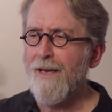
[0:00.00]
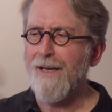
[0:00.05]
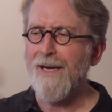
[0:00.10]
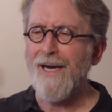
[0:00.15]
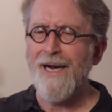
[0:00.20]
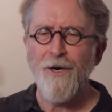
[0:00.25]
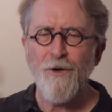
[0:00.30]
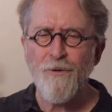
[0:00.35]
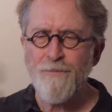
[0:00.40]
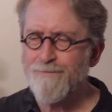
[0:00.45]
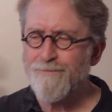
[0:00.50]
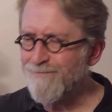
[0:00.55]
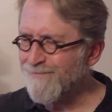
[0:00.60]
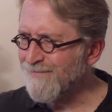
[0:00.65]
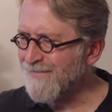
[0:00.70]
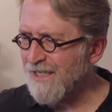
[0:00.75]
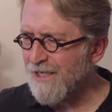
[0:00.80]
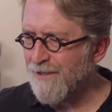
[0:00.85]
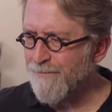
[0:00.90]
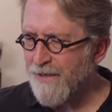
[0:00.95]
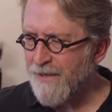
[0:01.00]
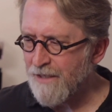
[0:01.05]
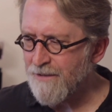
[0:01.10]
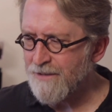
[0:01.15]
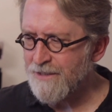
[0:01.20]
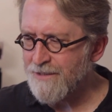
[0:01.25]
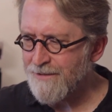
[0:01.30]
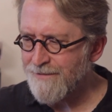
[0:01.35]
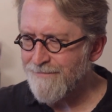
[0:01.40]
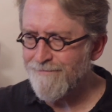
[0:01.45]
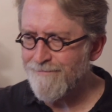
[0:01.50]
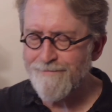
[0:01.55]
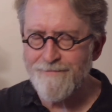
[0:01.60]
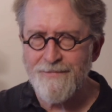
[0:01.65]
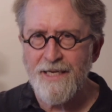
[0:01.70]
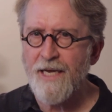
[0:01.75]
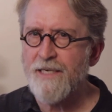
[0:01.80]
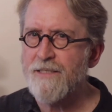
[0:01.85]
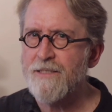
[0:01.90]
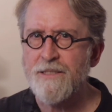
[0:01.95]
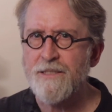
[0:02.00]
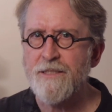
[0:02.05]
I hope the comparison has